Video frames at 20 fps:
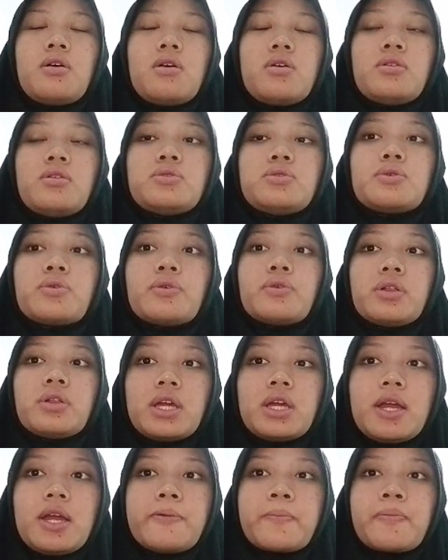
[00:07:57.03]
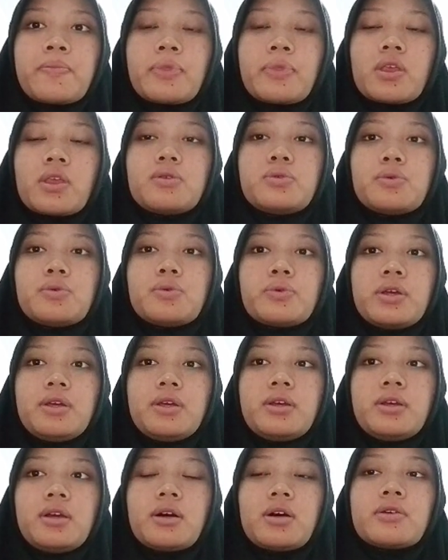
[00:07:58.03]
during early
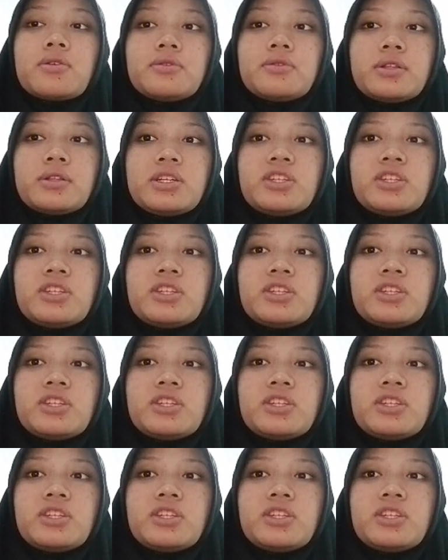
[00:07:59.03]
childhood, with